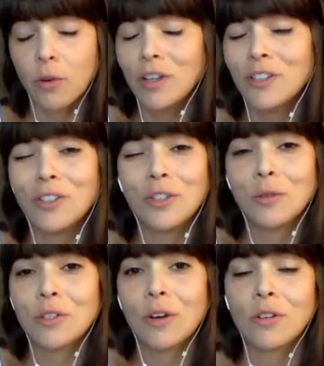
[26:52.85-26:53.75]
Or you can just do
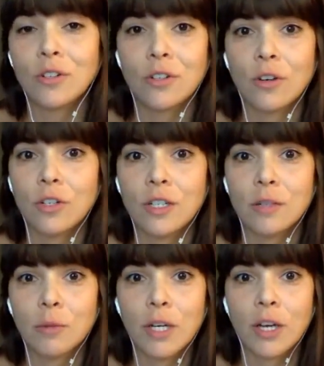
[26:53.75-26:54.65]
a search. The search
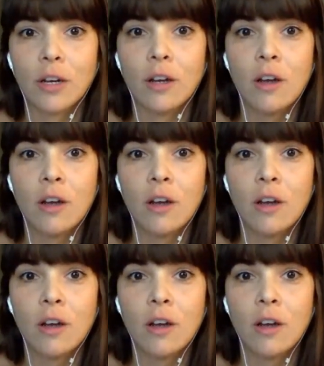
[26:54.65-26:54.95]
is pretty good.